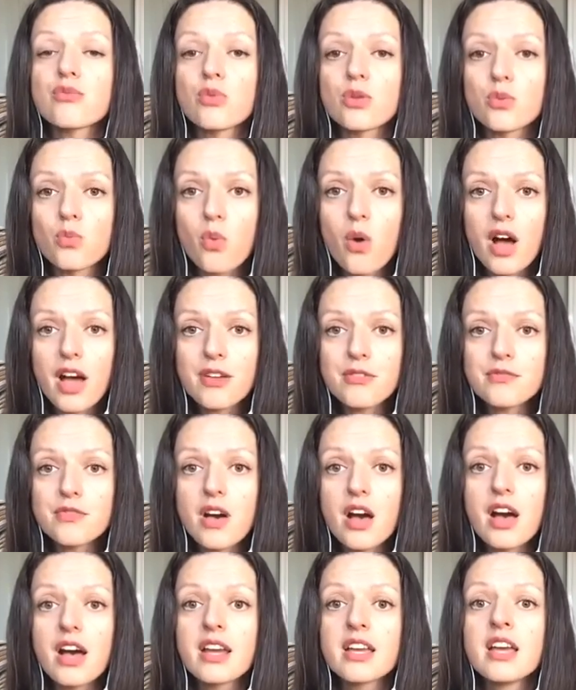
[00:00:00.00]
with
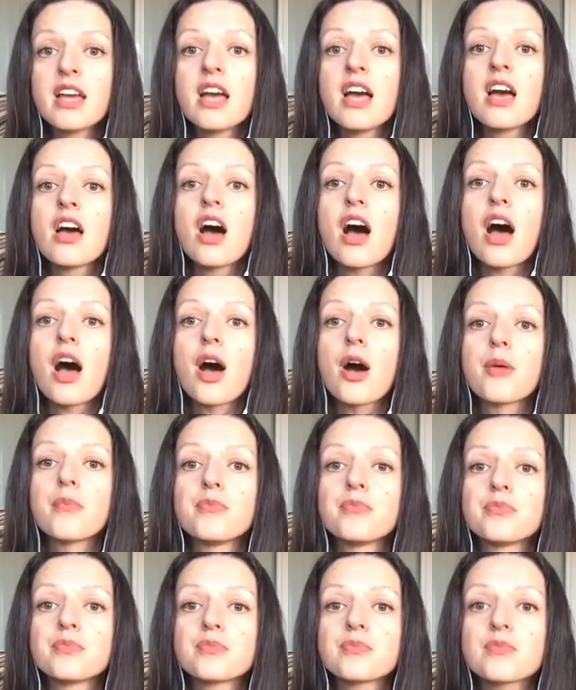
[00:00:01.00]
Wi-Fi,
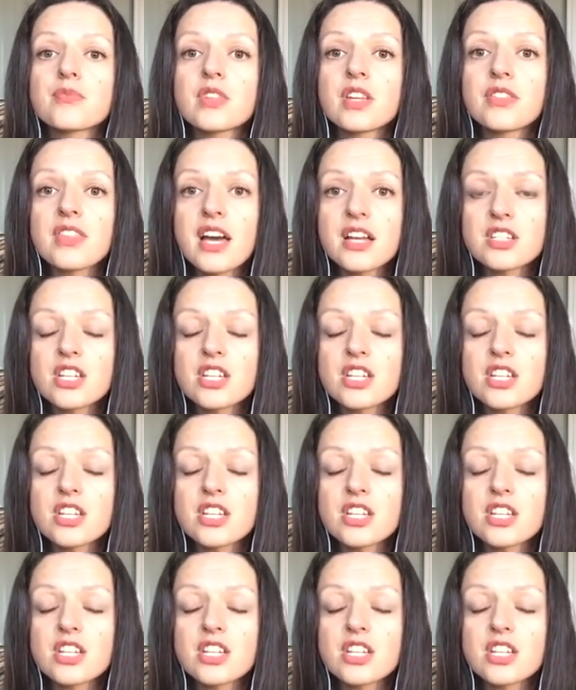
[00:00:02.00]
that